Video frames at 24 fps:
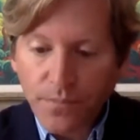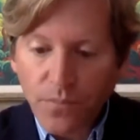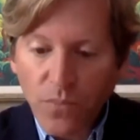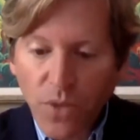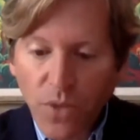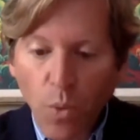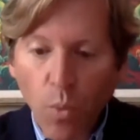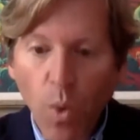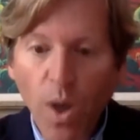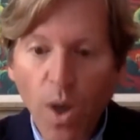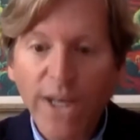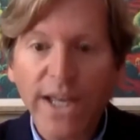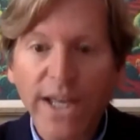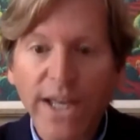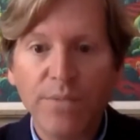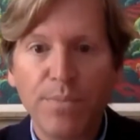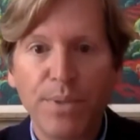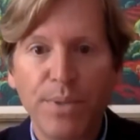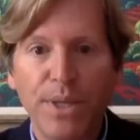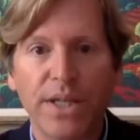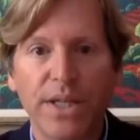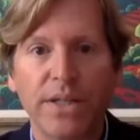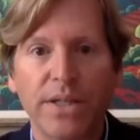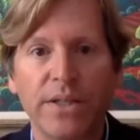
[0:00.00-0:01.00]
what had
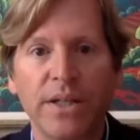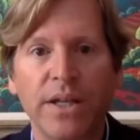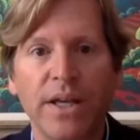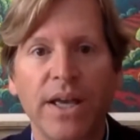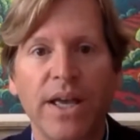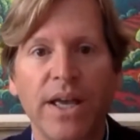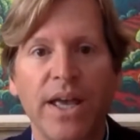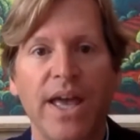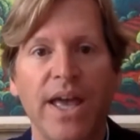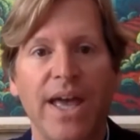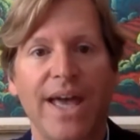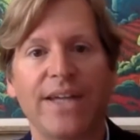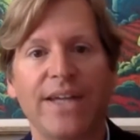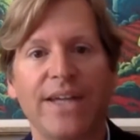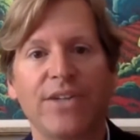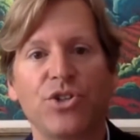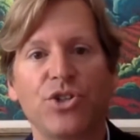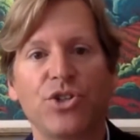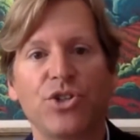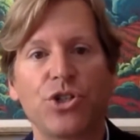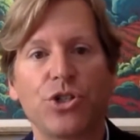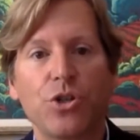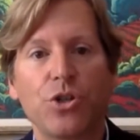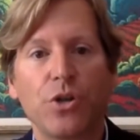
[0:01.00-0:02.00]
been and
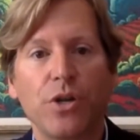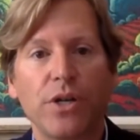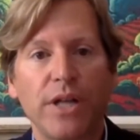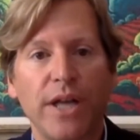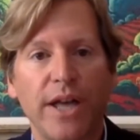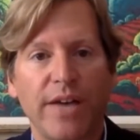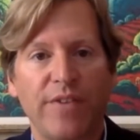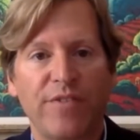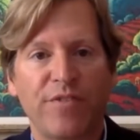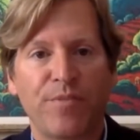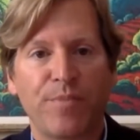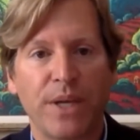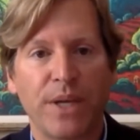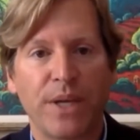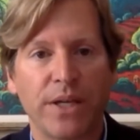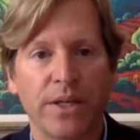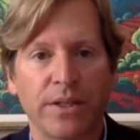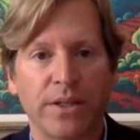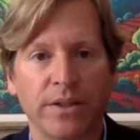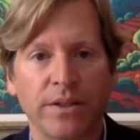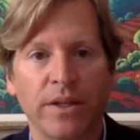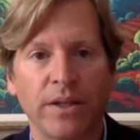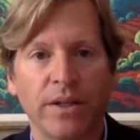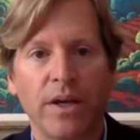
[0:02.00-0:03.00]
should have
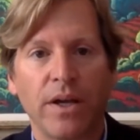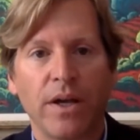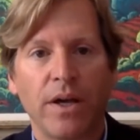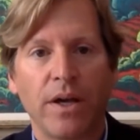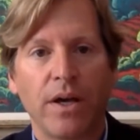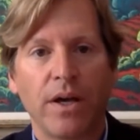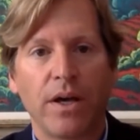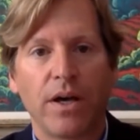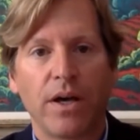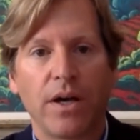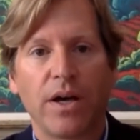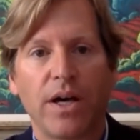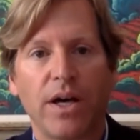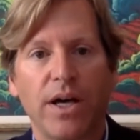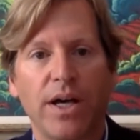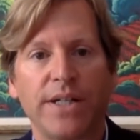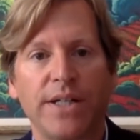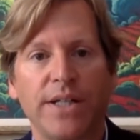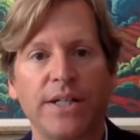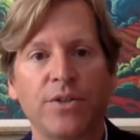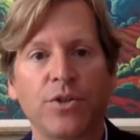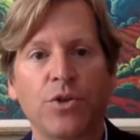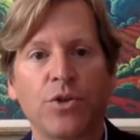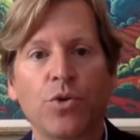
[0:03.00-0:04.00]
been an
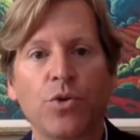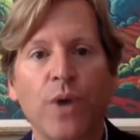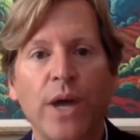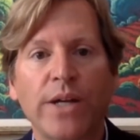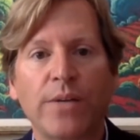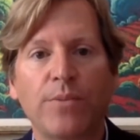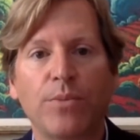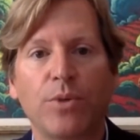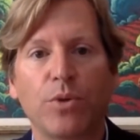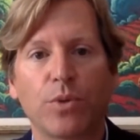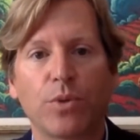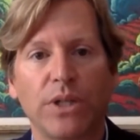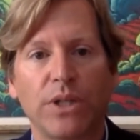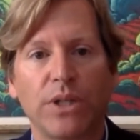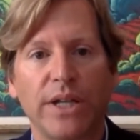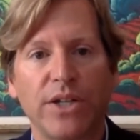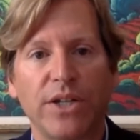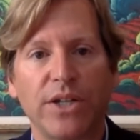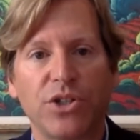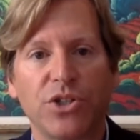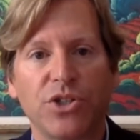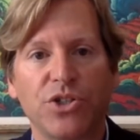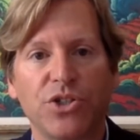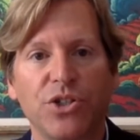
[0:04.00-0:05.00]
incredible
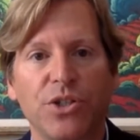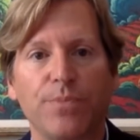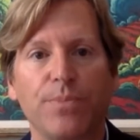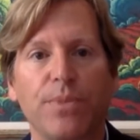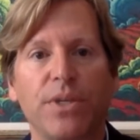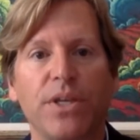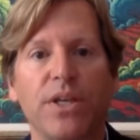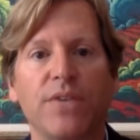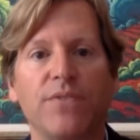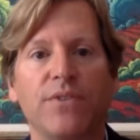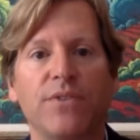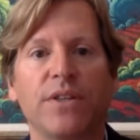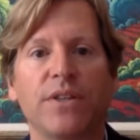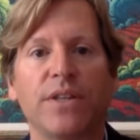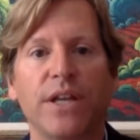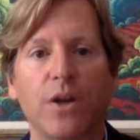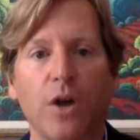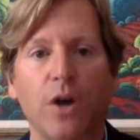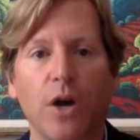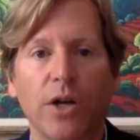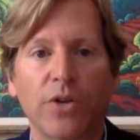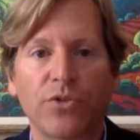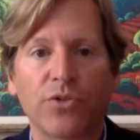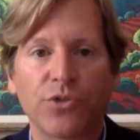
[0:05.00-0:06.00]
relationship, given that
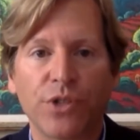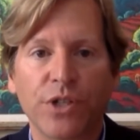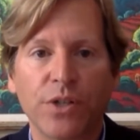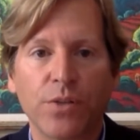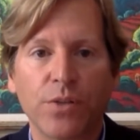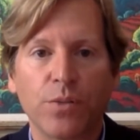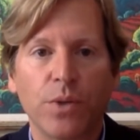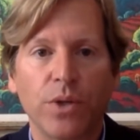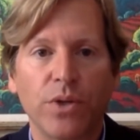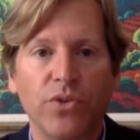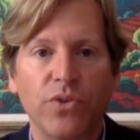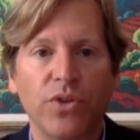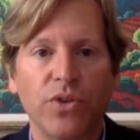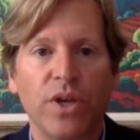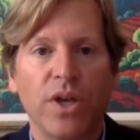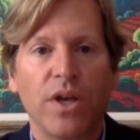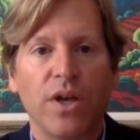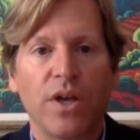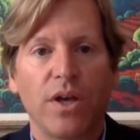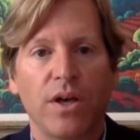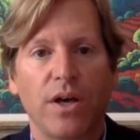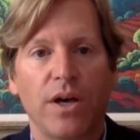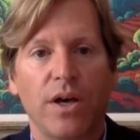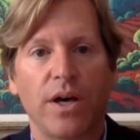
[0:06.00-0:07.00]
Austria was,
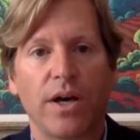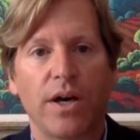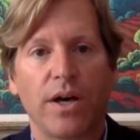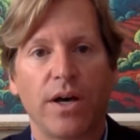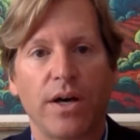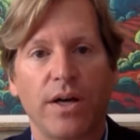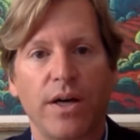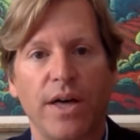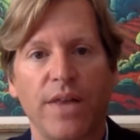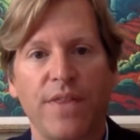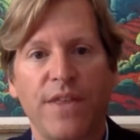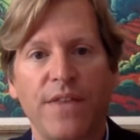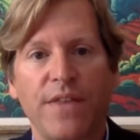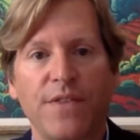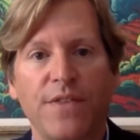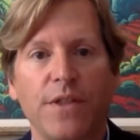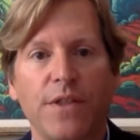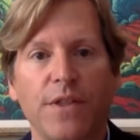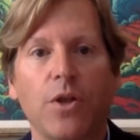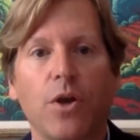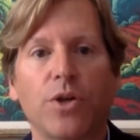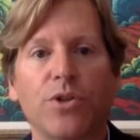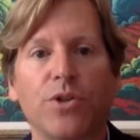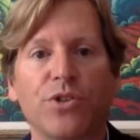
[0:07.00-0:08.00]
I think, the
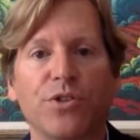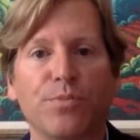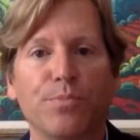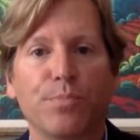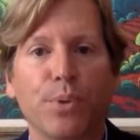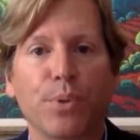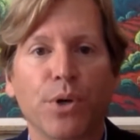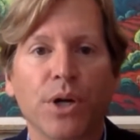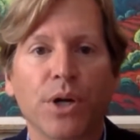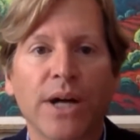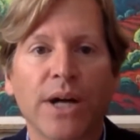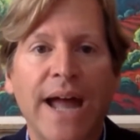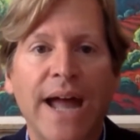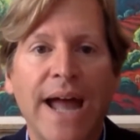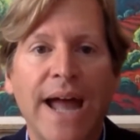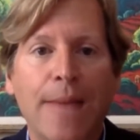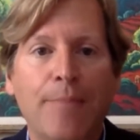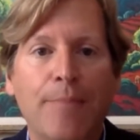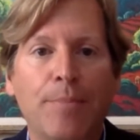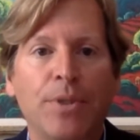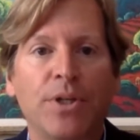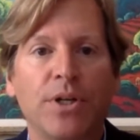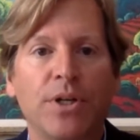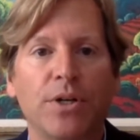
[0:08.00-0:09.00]
largest per
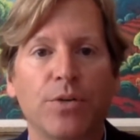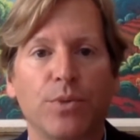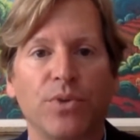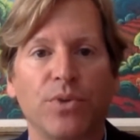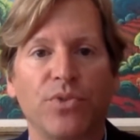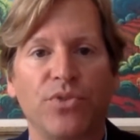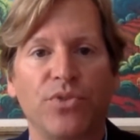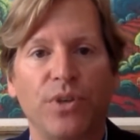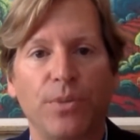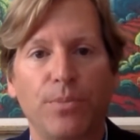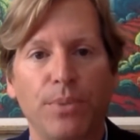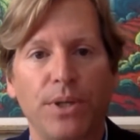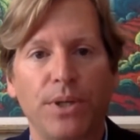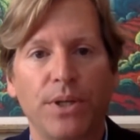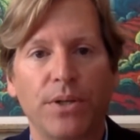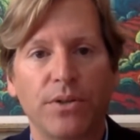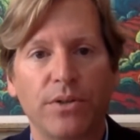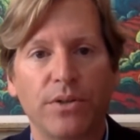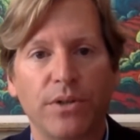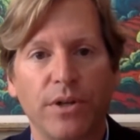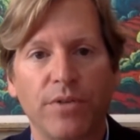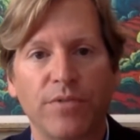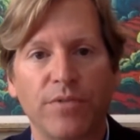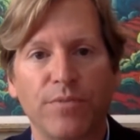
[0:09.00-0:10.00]
capita
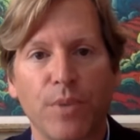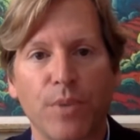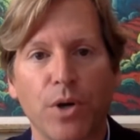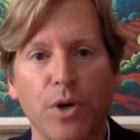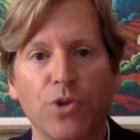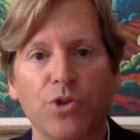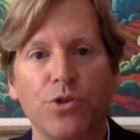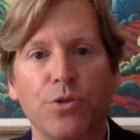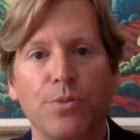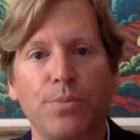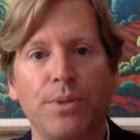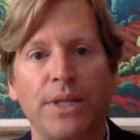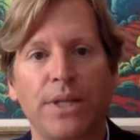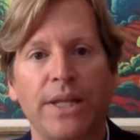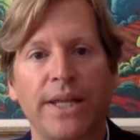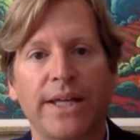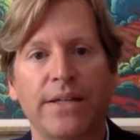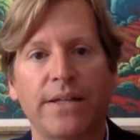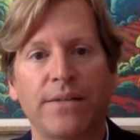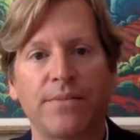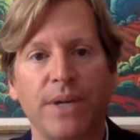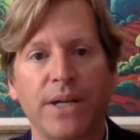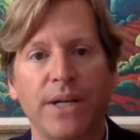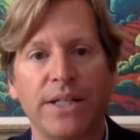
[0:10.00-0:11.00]
recipient of Marshall
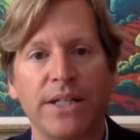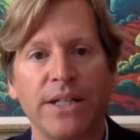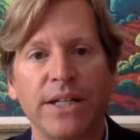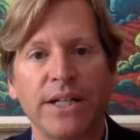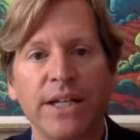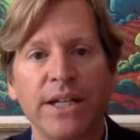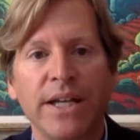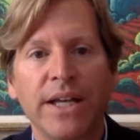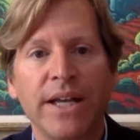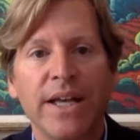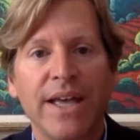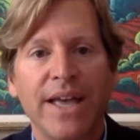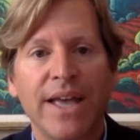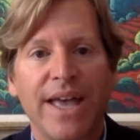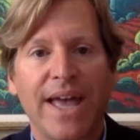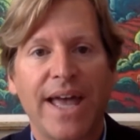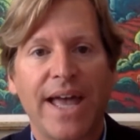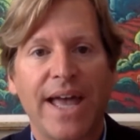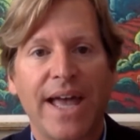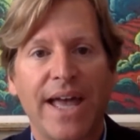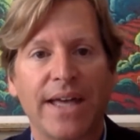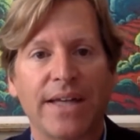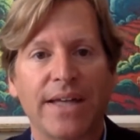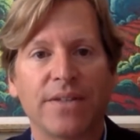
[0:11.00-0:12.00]
Plan money,
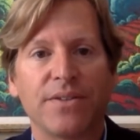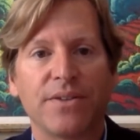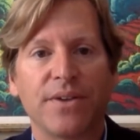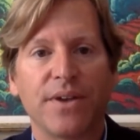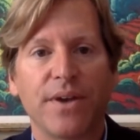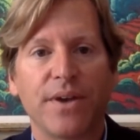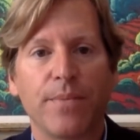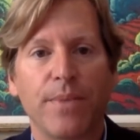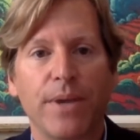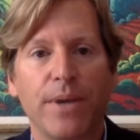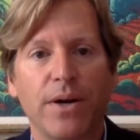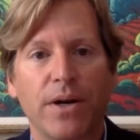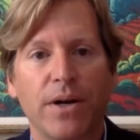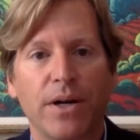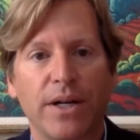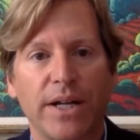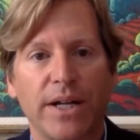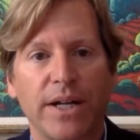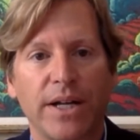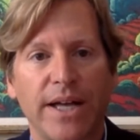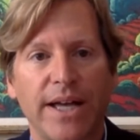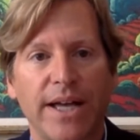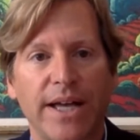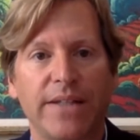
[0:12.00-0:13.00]
and
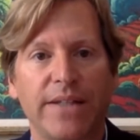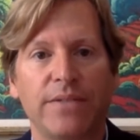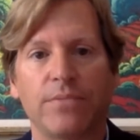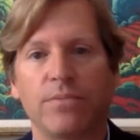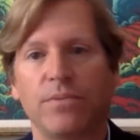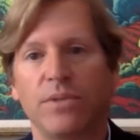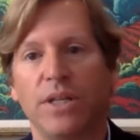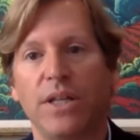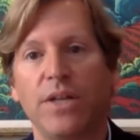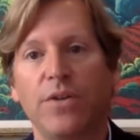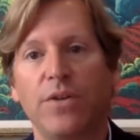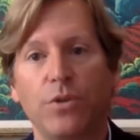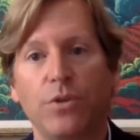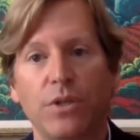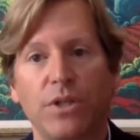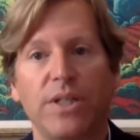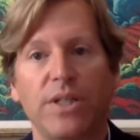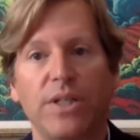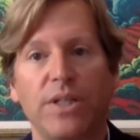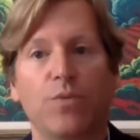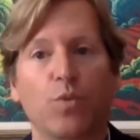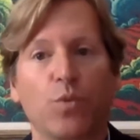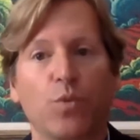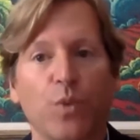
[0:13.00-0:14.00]
America had
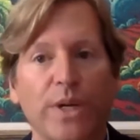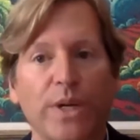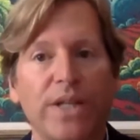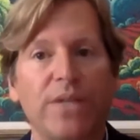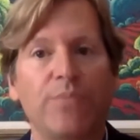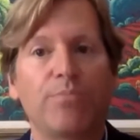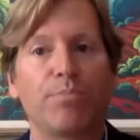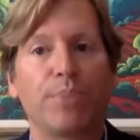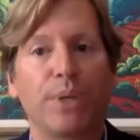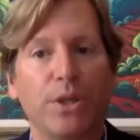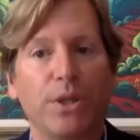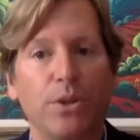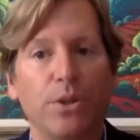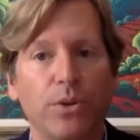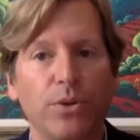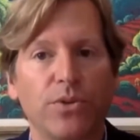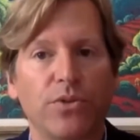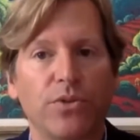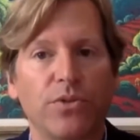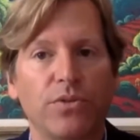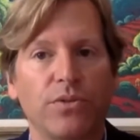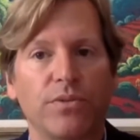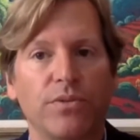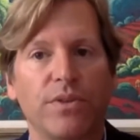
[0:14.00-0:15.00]
literally rebuilt
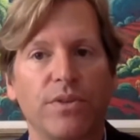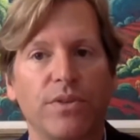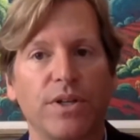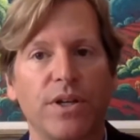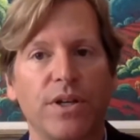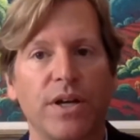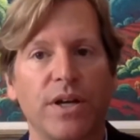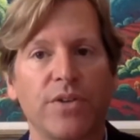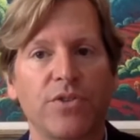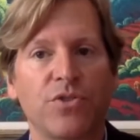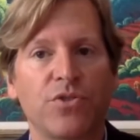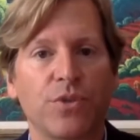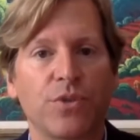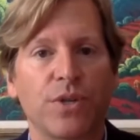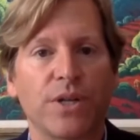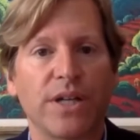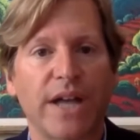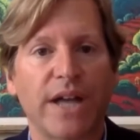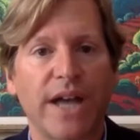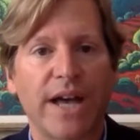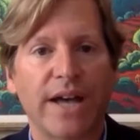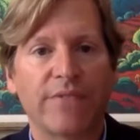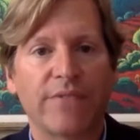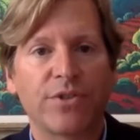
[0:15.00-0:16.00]
the country
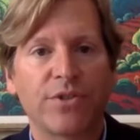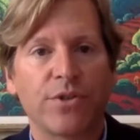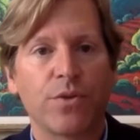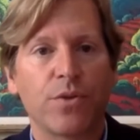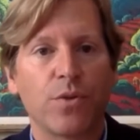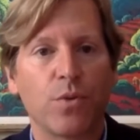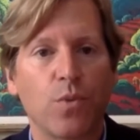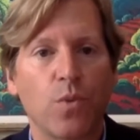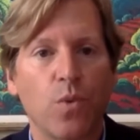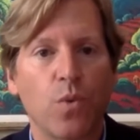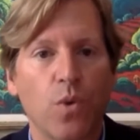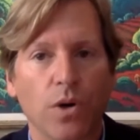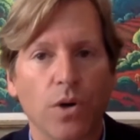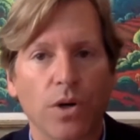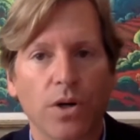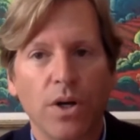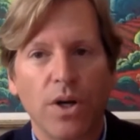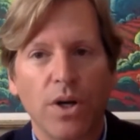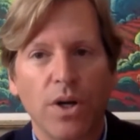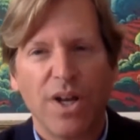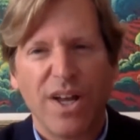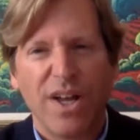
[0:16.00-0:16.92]
after the war.